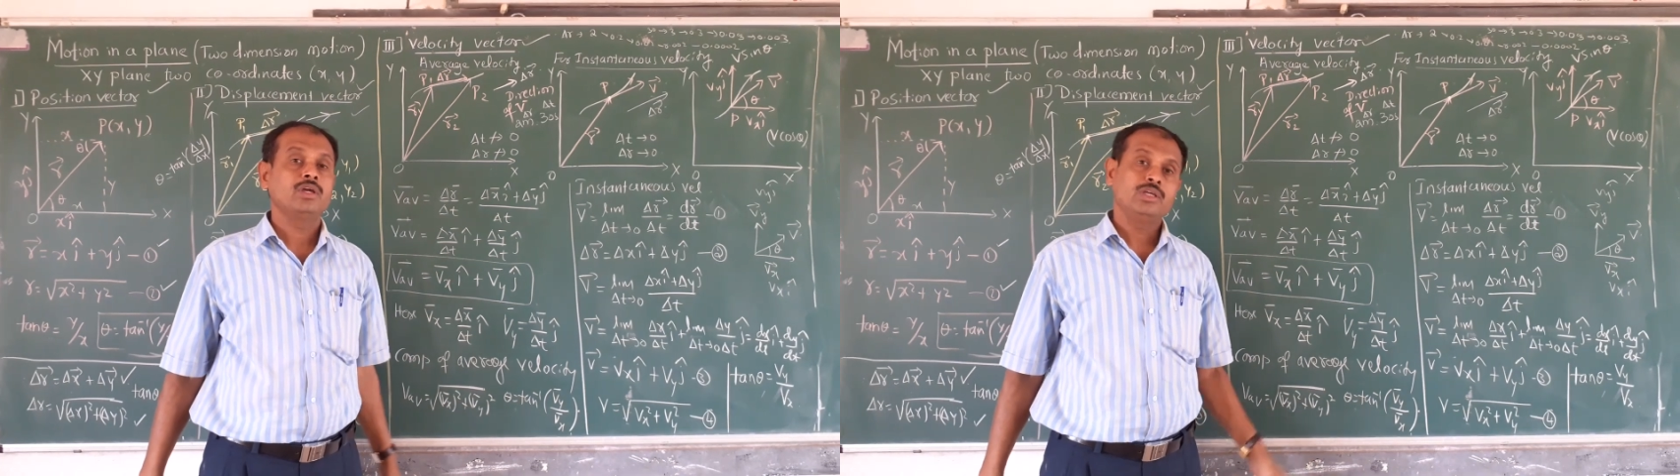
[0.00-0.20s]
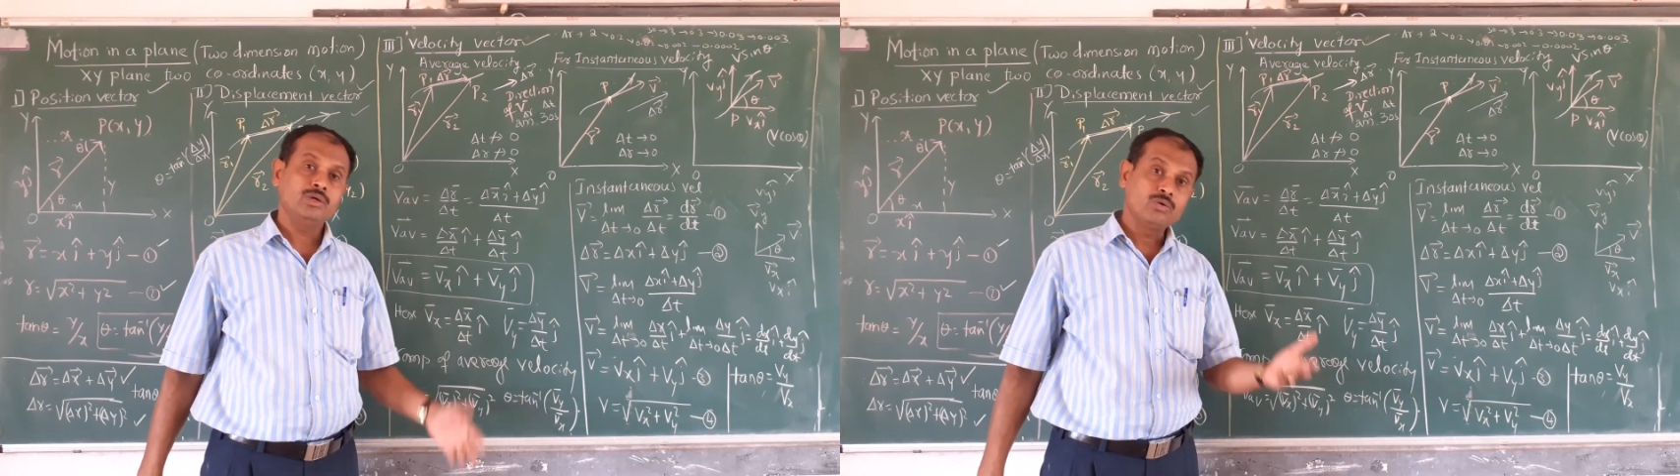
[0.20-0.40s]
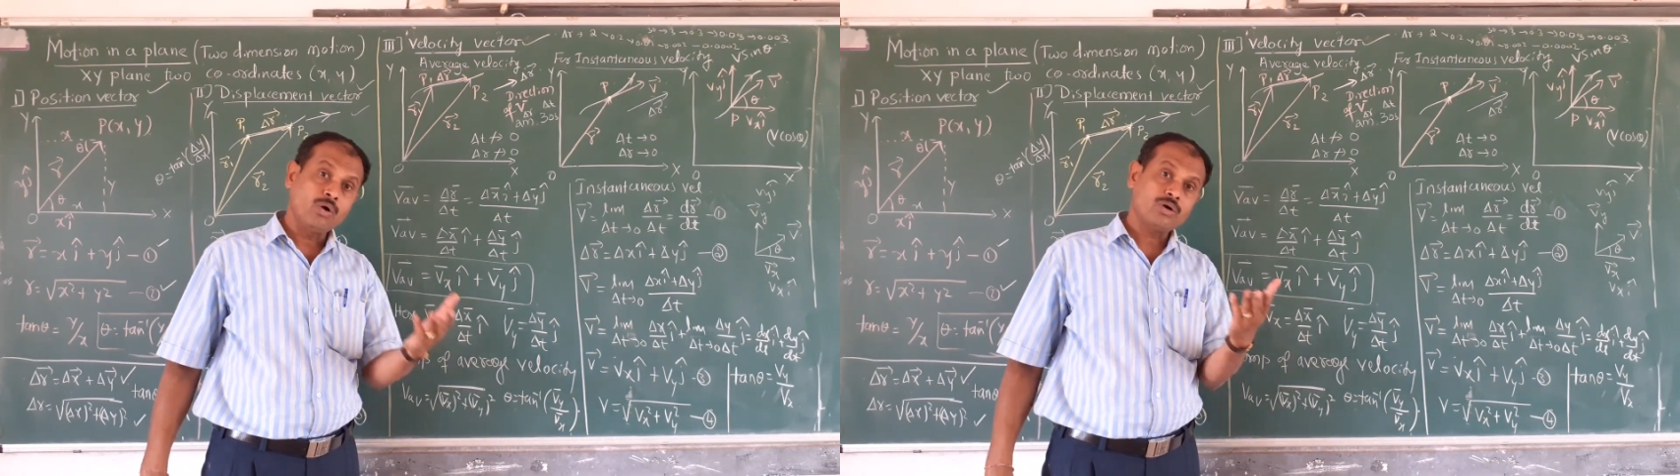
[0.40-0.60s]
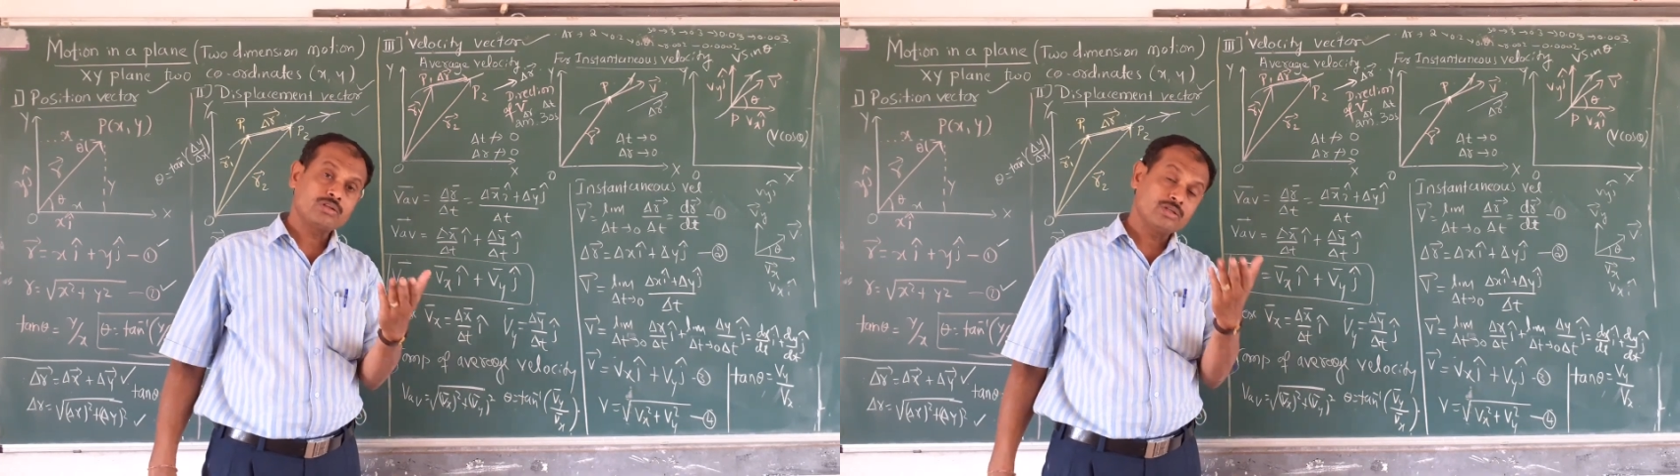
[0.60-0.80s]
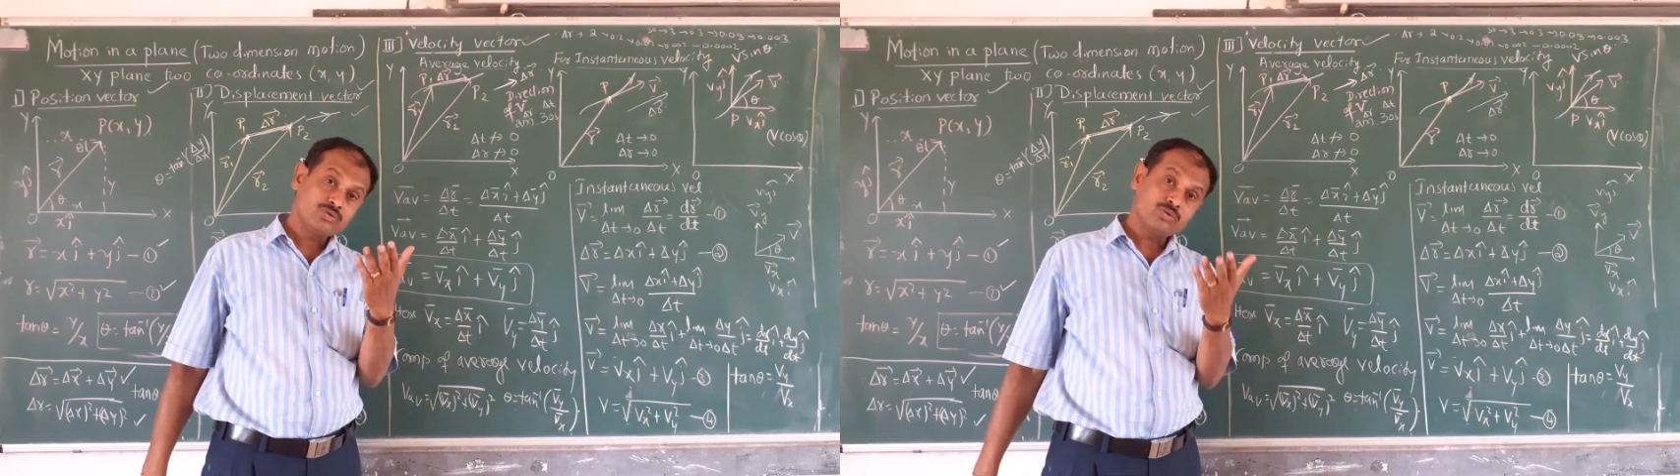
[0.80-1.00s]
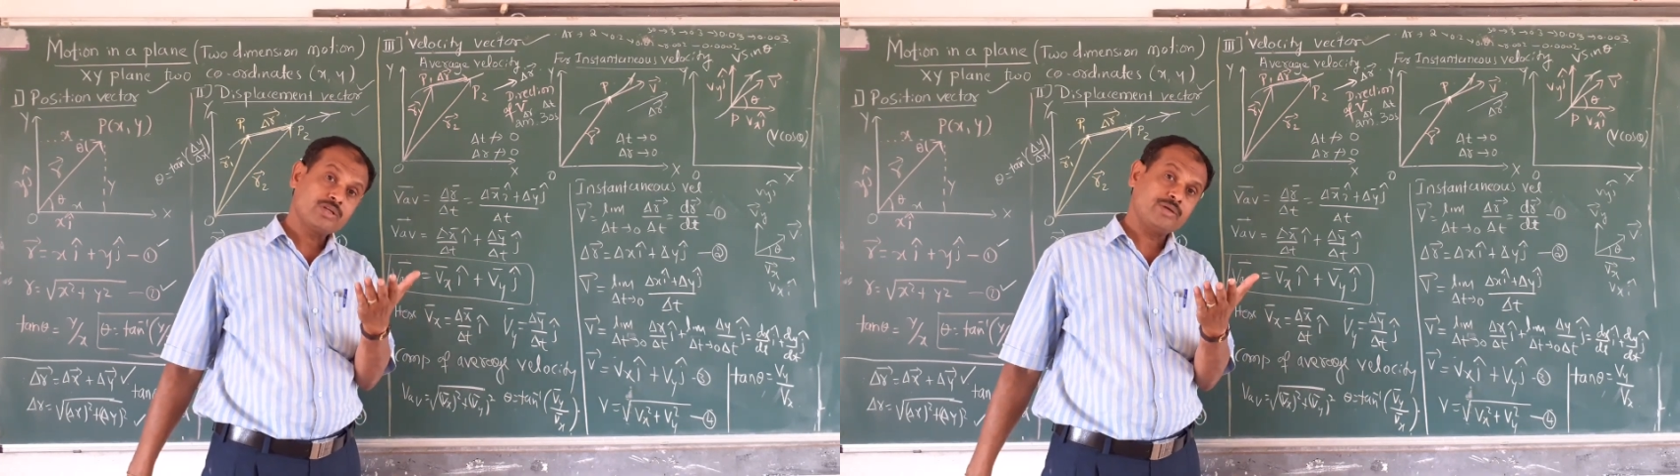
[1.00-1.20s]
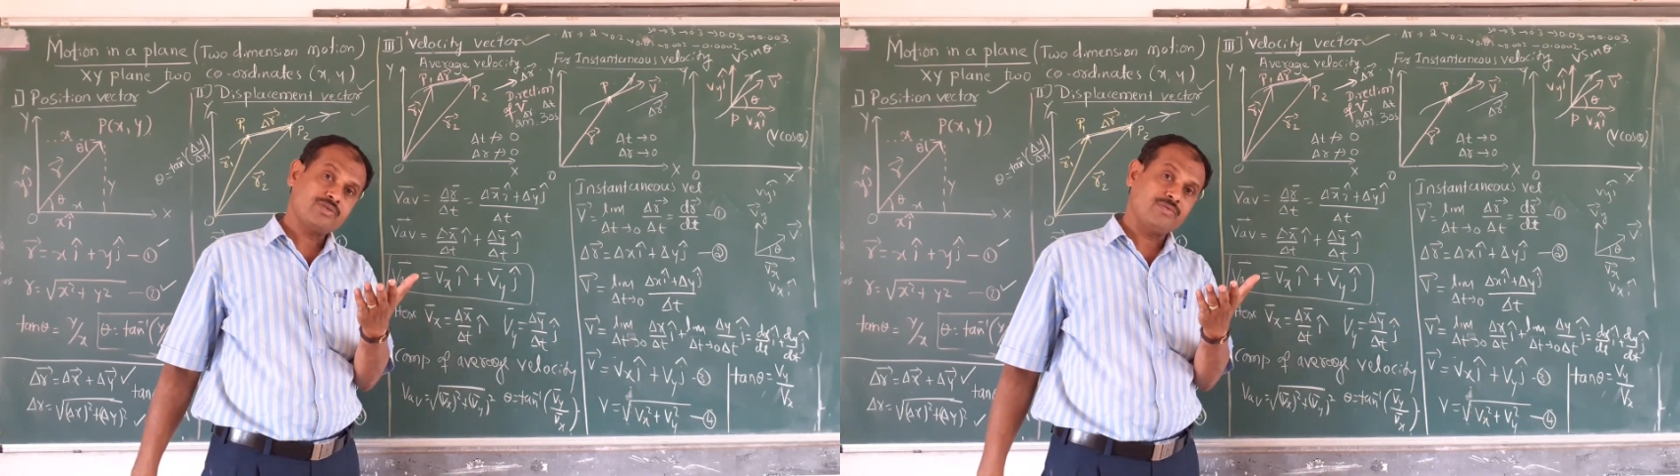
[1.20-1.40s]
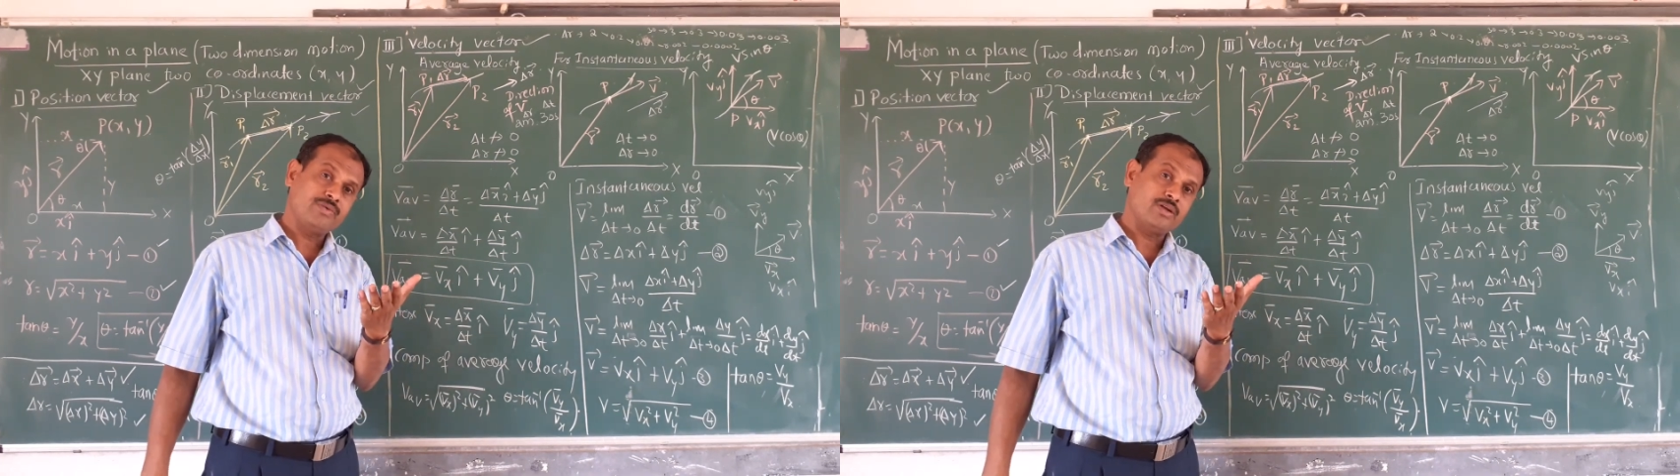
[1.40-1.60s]
you got the two
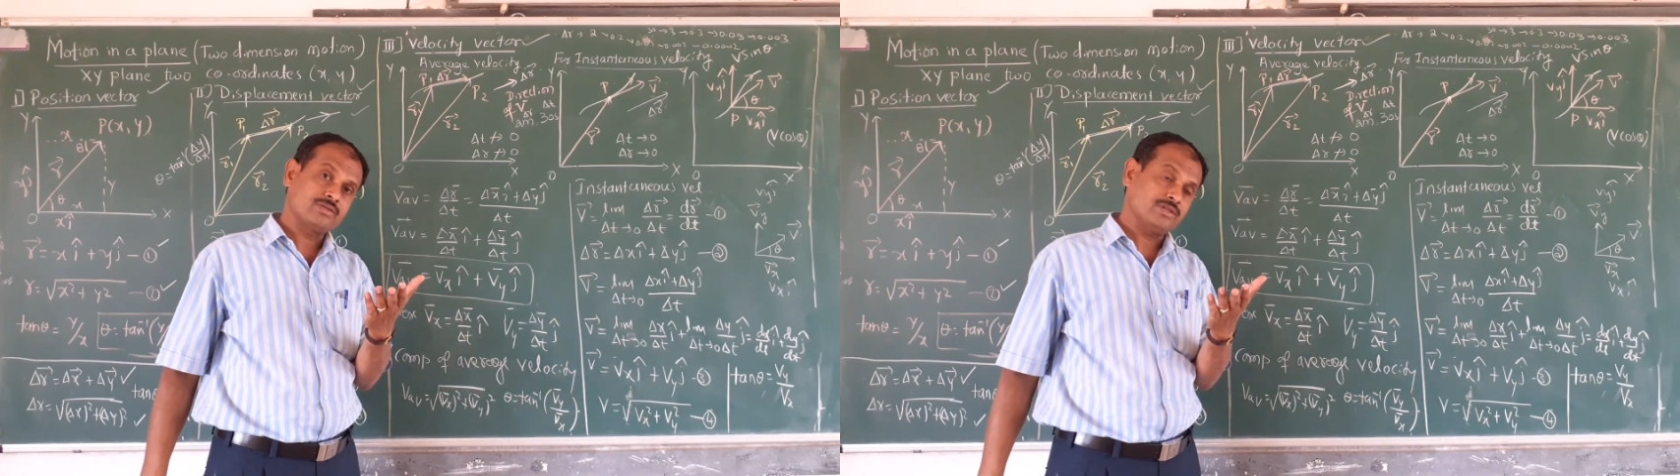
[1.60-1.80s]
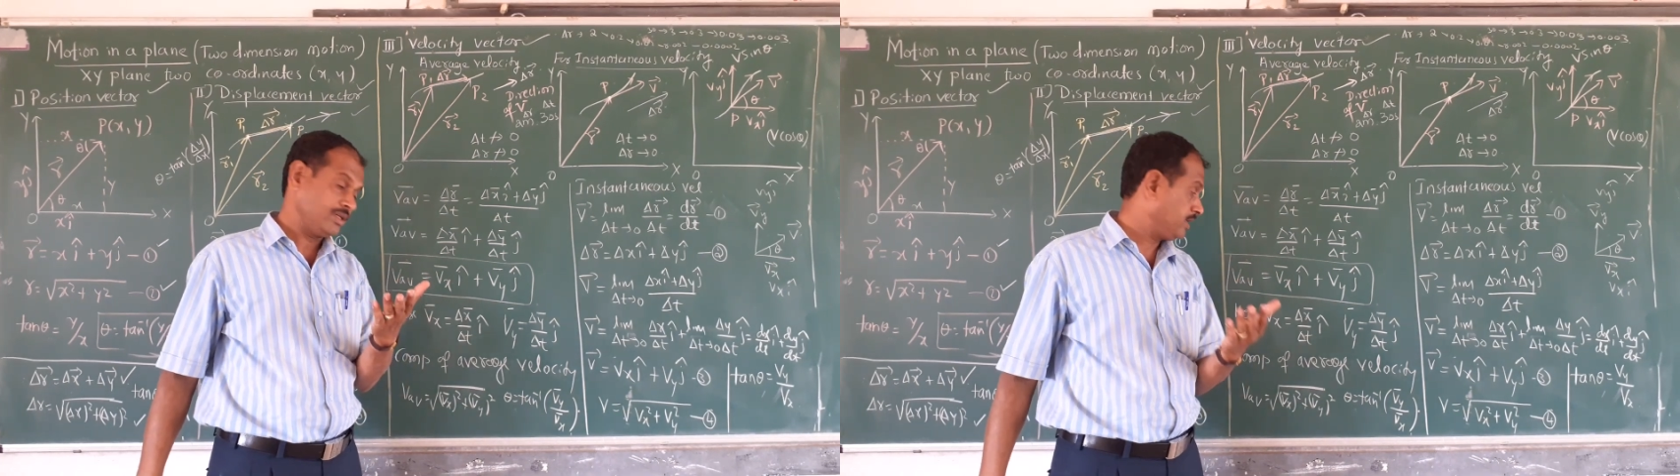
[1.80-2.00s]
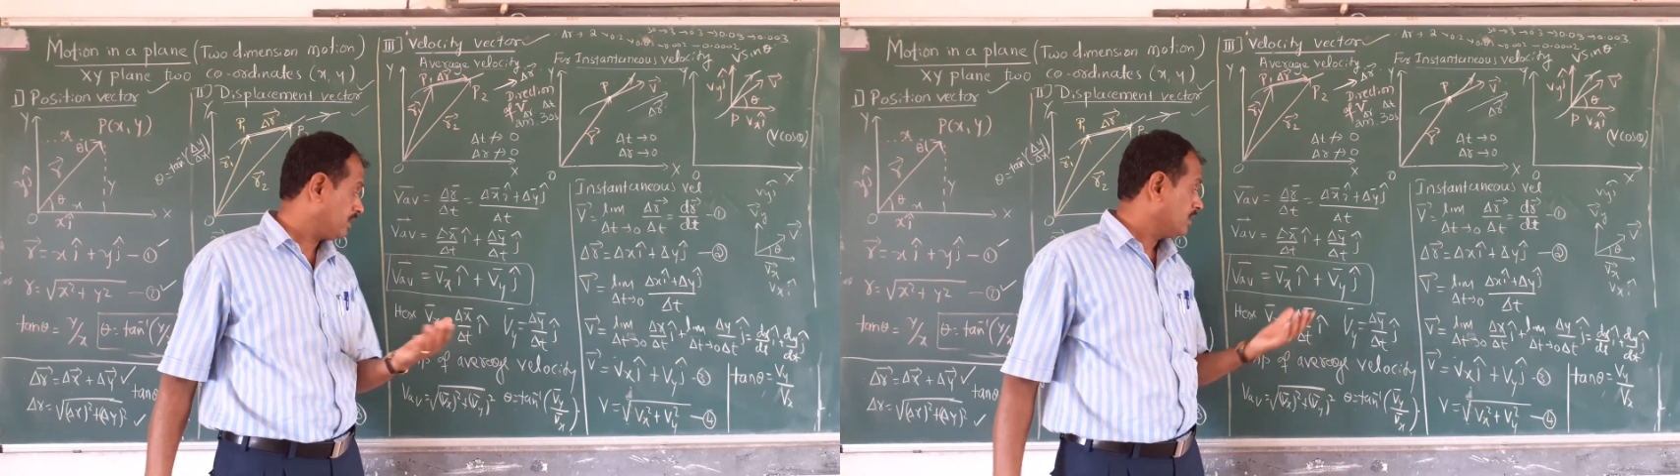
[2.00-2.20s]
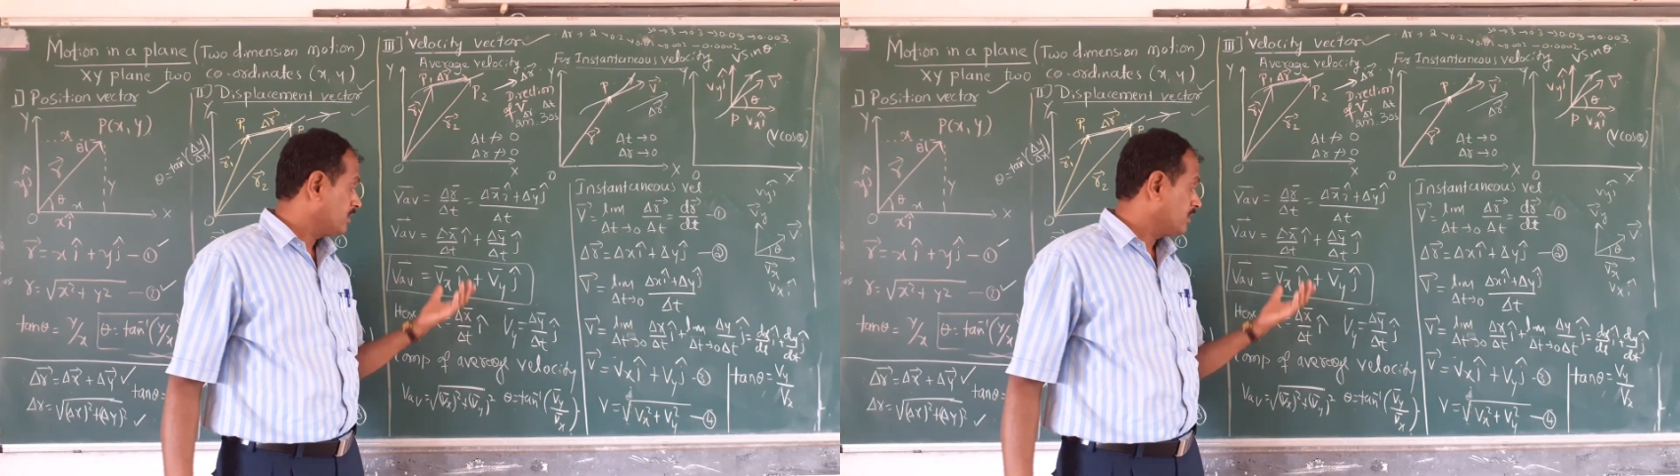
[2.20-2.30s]
types of velocity: